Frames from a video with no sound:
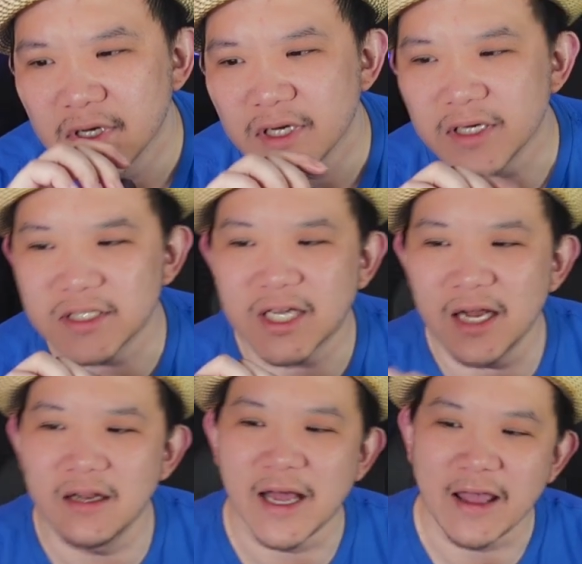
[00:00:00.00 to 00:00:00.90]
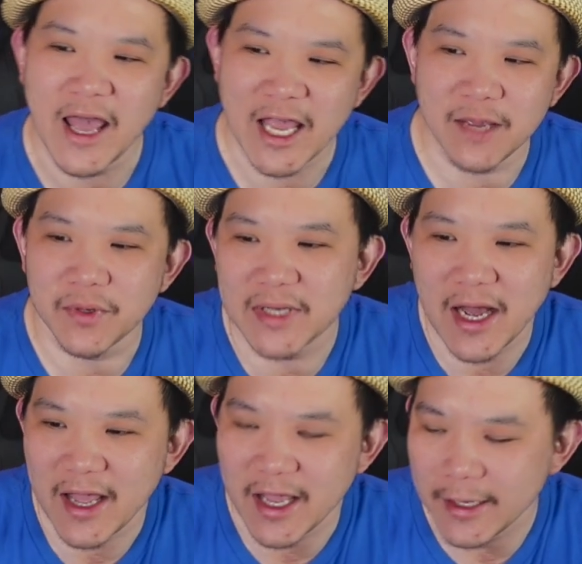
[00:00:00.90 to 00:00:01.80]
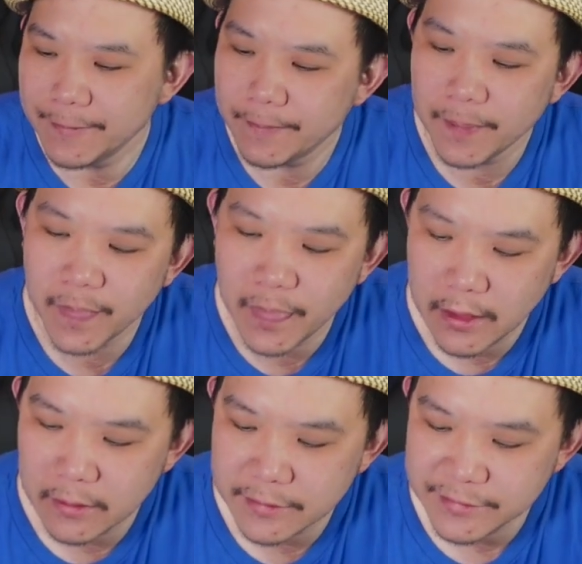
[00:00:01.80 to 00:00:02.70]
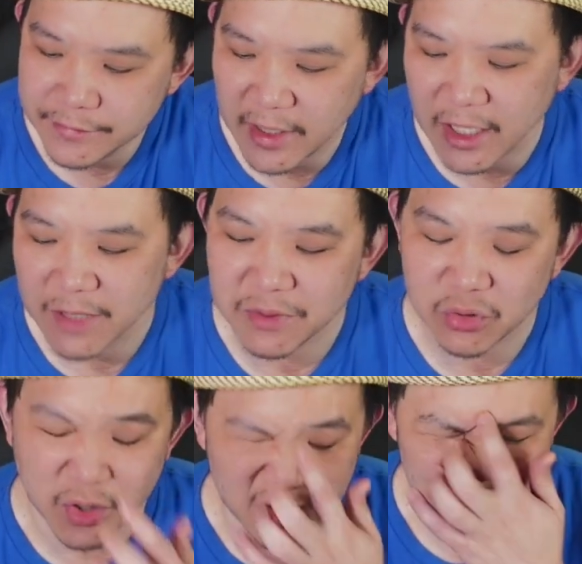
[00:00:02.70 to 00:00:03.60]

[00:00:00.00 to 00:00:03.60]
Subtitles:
It's kind of like hay, but not hay. Like in between.